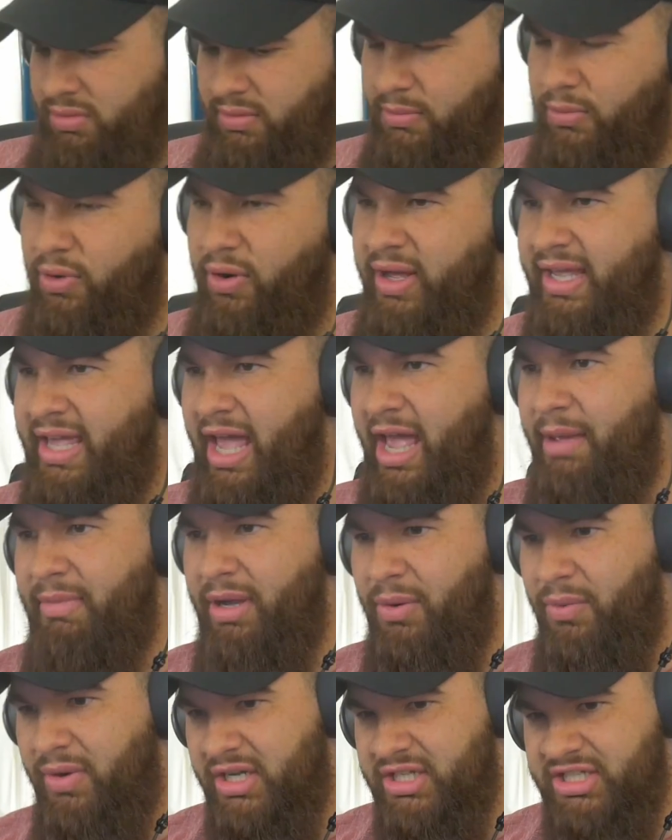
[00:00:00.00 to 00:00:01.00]
Boy, he came
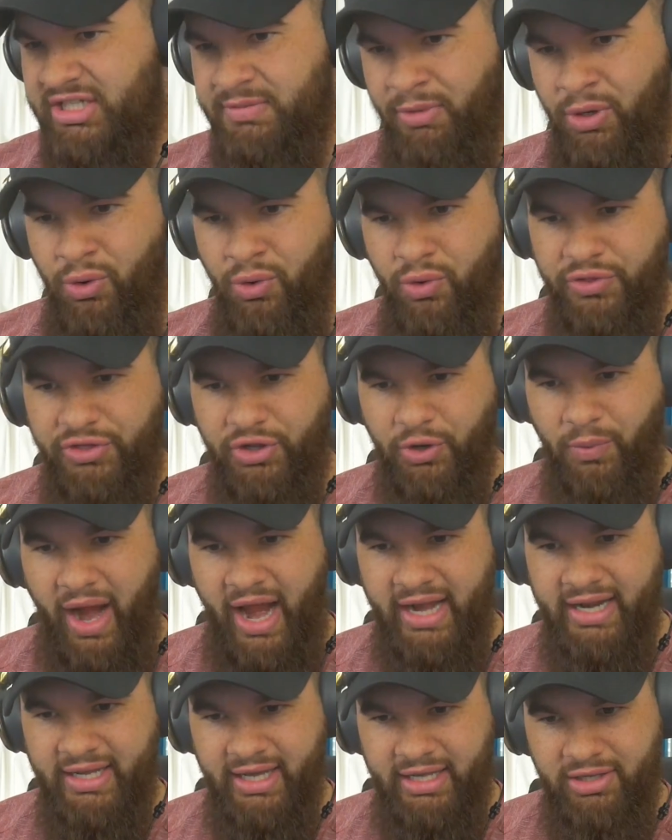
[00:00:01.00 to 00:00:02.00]
in with a smooth
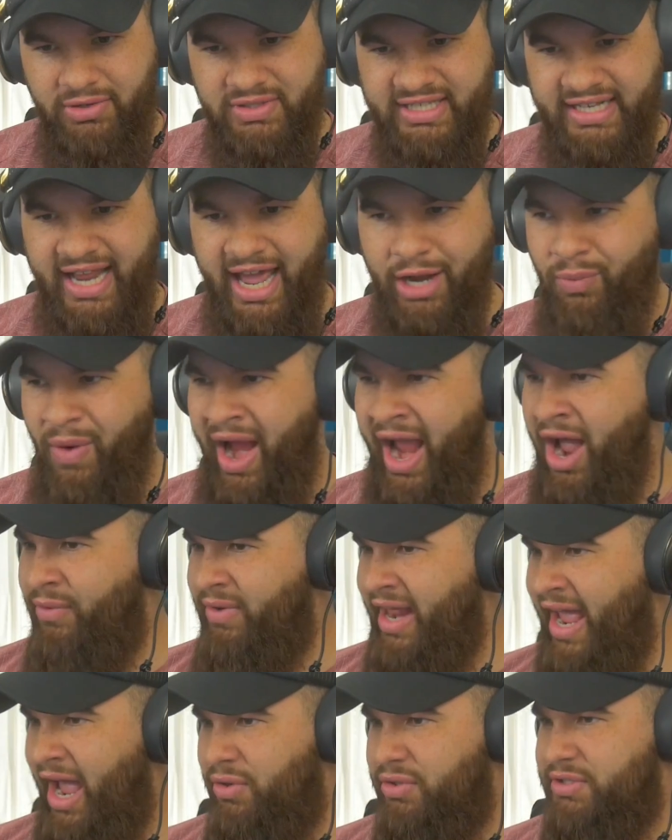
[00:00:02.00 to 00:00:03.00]
karate kick. You see that
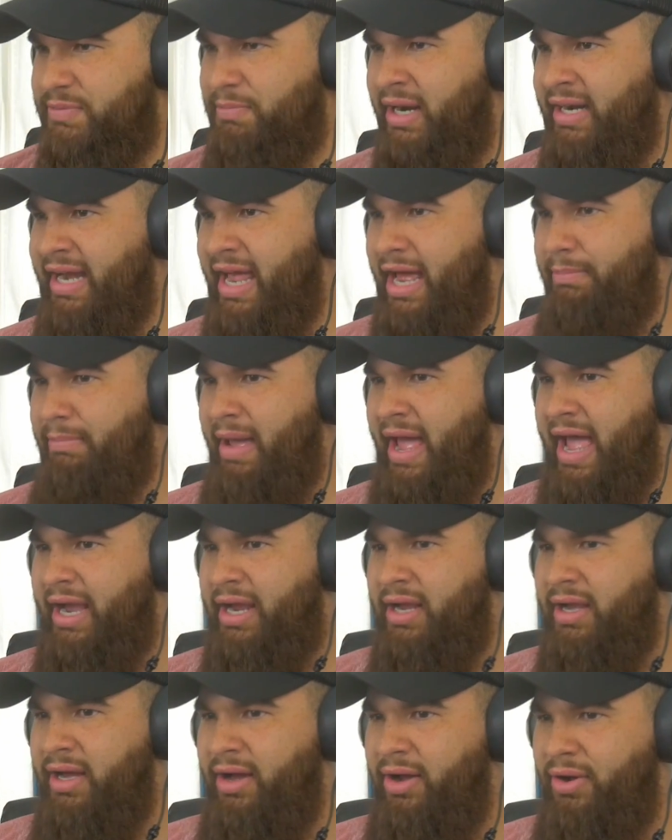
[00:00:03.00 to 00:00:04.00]
roundhouse? Bring that
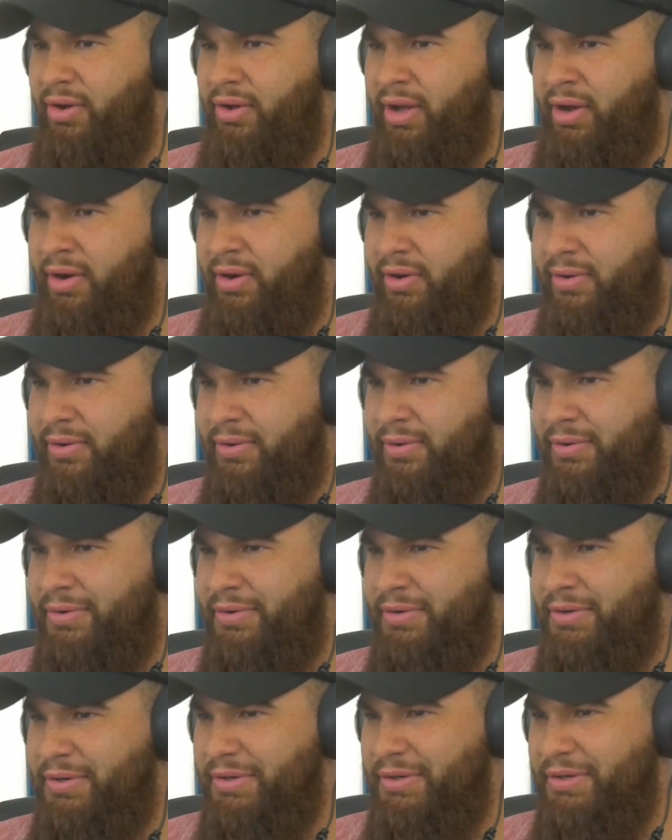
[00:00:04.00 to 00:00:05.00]
back. Hold on.
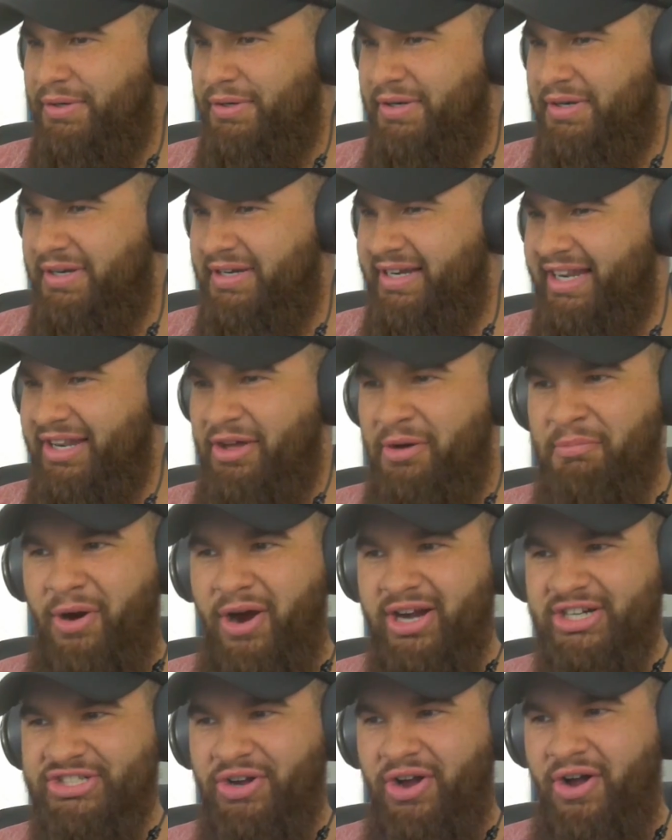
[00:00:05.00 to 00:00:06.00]
Got a little
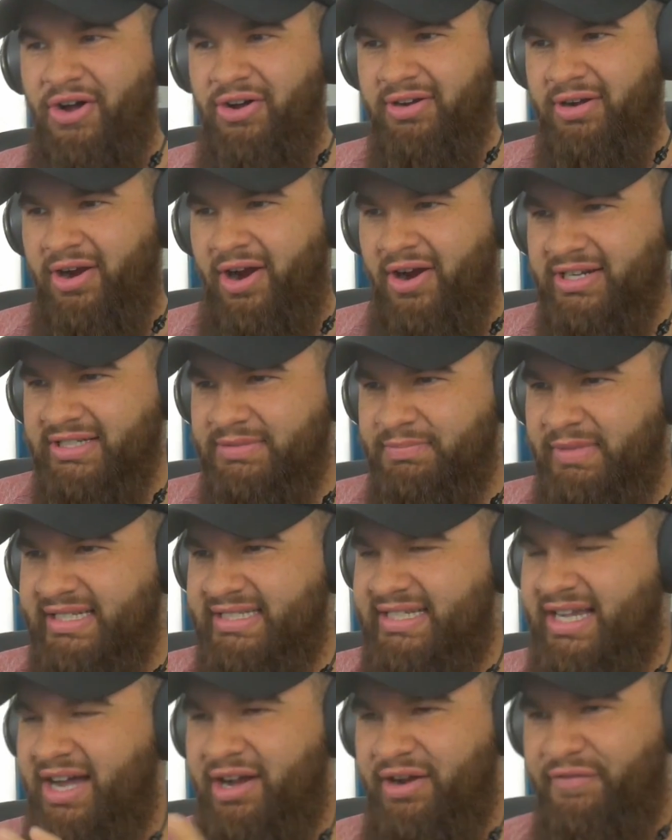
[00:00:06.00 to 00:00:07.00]
martial arts
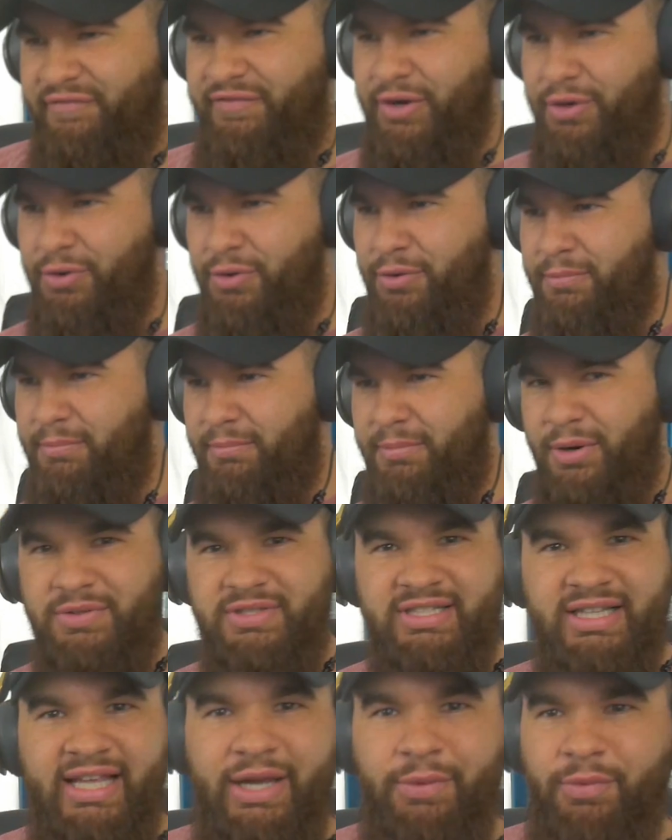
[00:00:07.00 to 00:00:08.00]
meets kung fu.
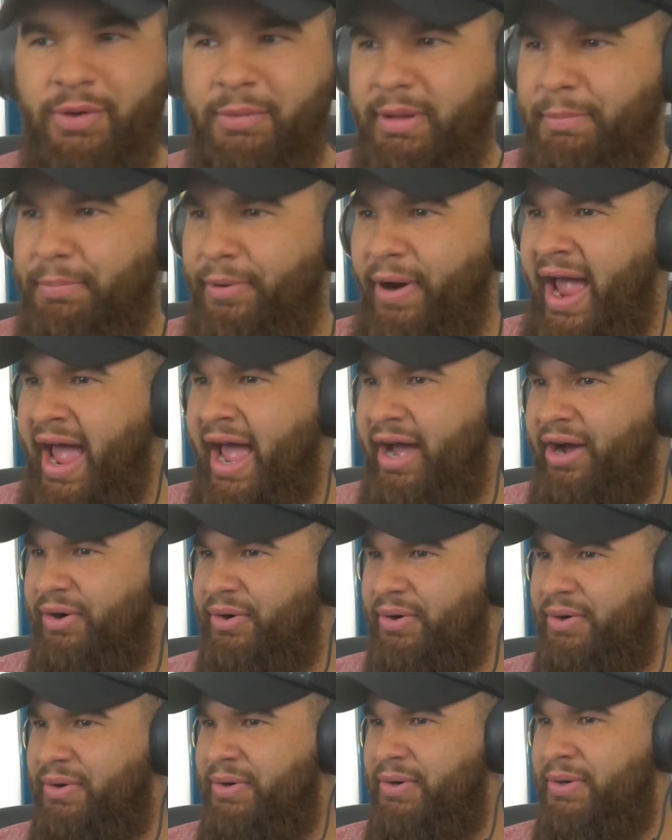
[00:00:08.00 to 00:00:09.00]
Bruce Lee would be
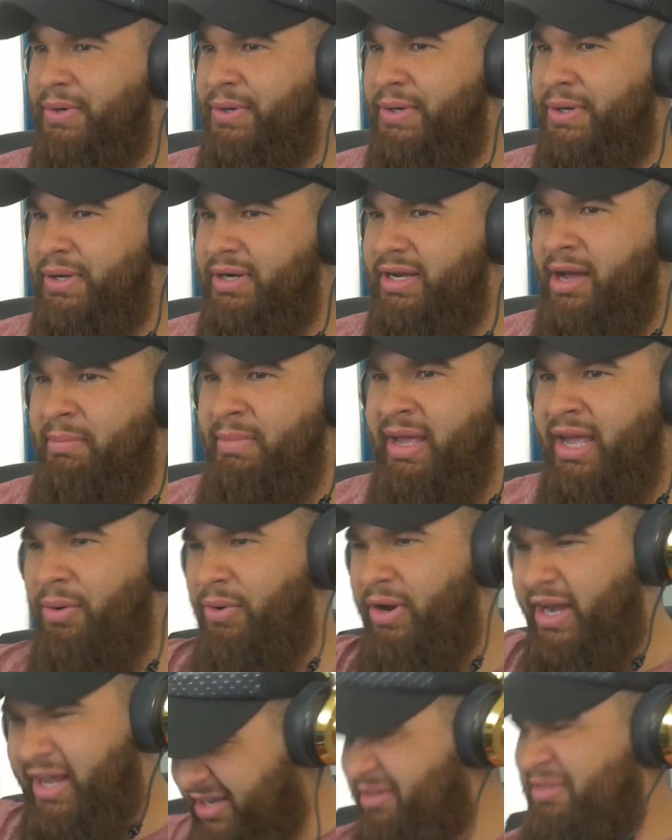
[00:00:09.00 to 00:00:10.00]
proud. Come in
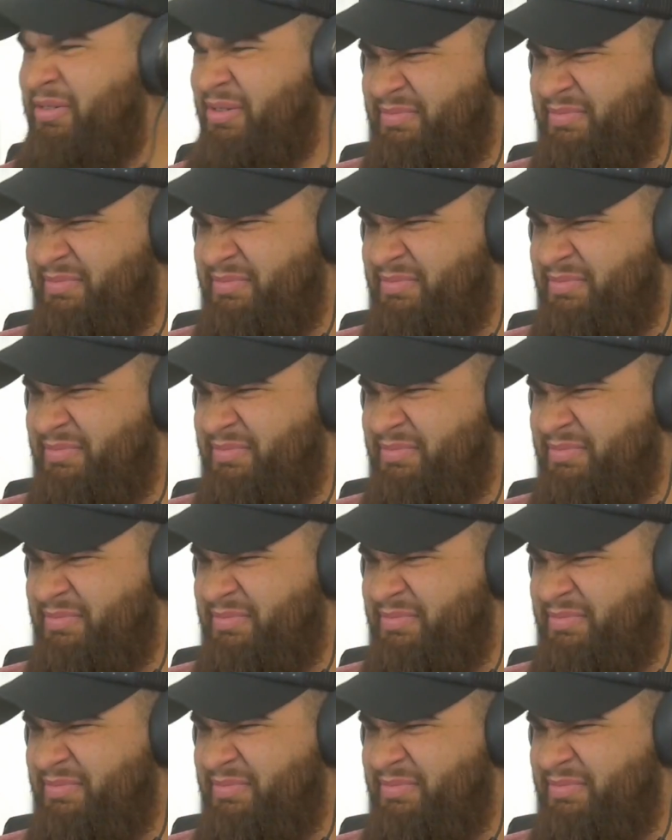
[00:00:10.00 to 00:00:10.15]
with it.